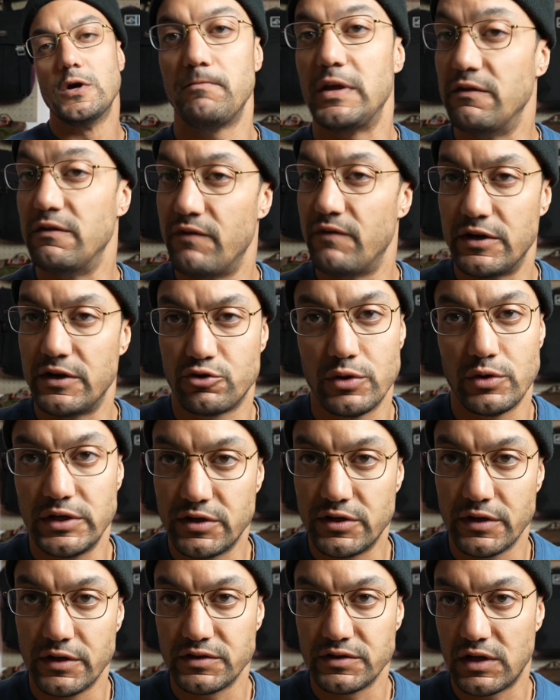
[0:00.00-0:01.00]
Inventory
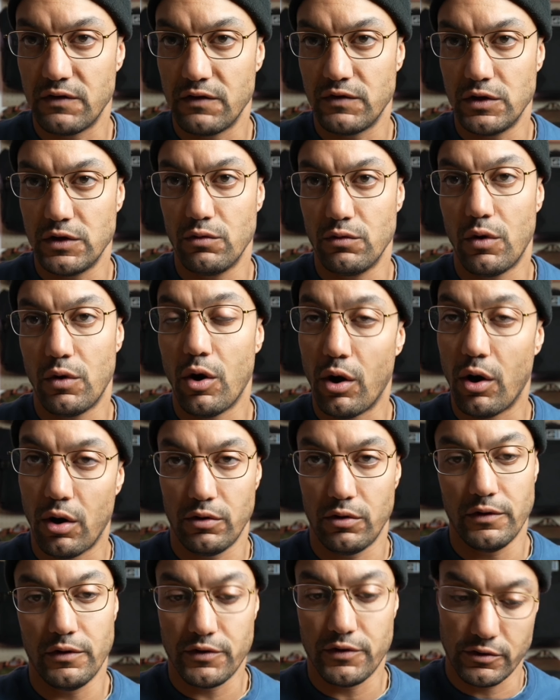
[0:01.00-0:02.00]
does give you
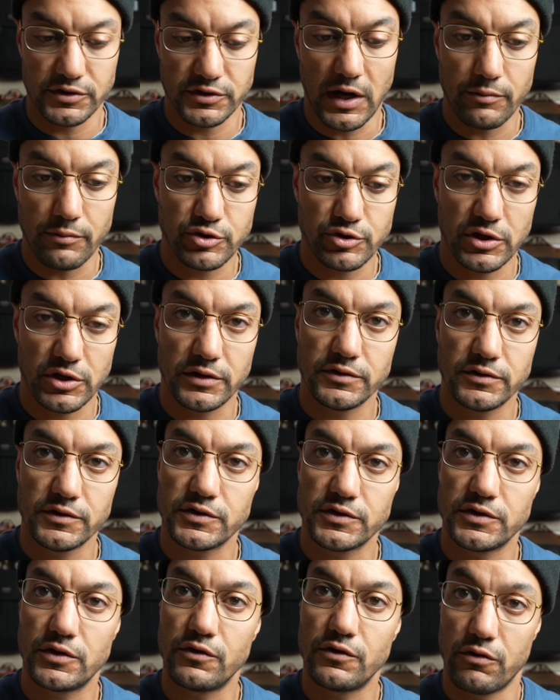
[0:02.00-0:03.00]
all of those
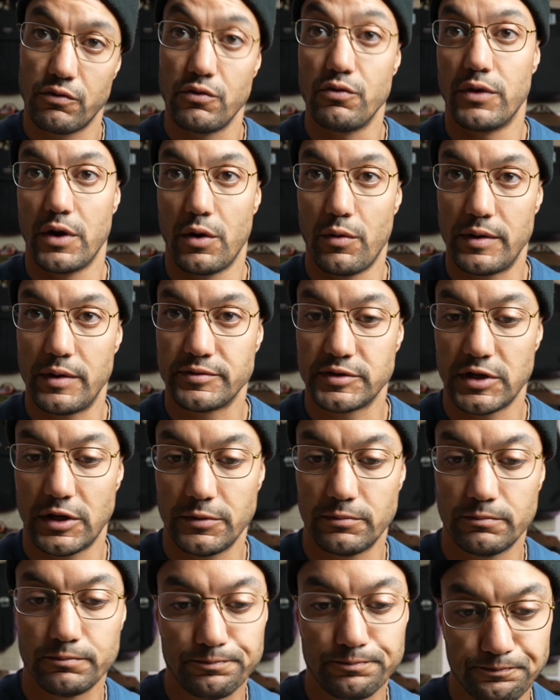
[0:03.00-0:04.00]
options through their
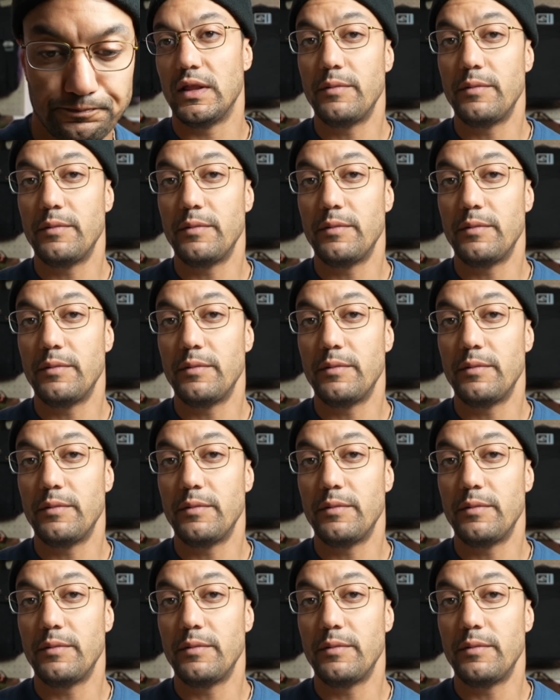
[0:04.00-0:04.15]
website.